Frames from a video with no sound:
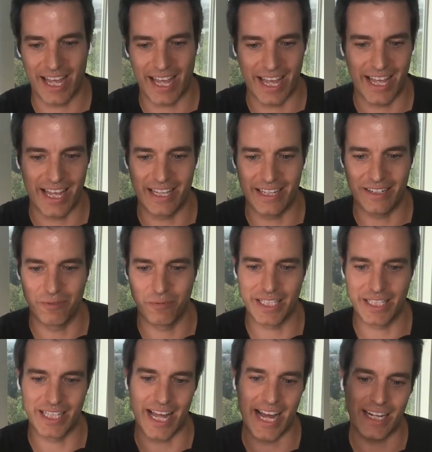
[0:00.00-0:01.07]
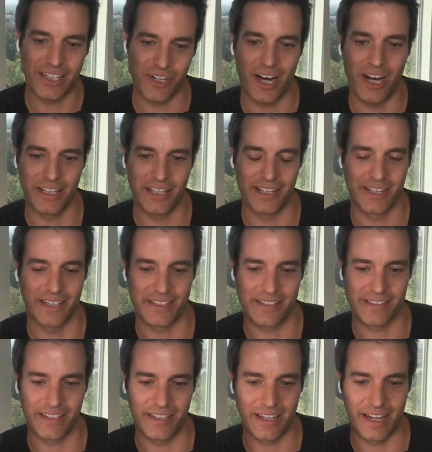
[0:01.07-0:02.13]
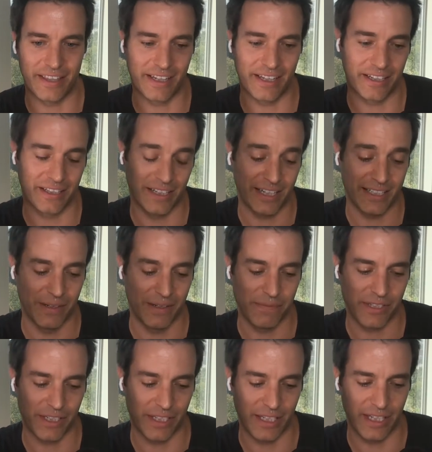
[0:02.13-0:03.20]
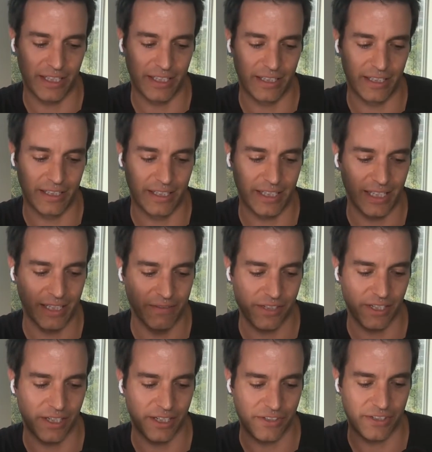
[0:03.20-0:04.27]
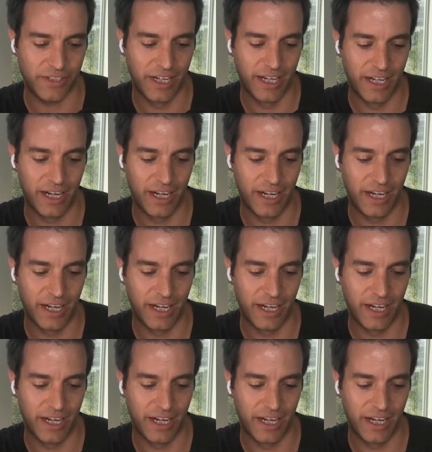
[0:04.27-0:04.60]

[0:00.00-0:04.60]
and we latch onto this and i think a lot of times it, it leaves us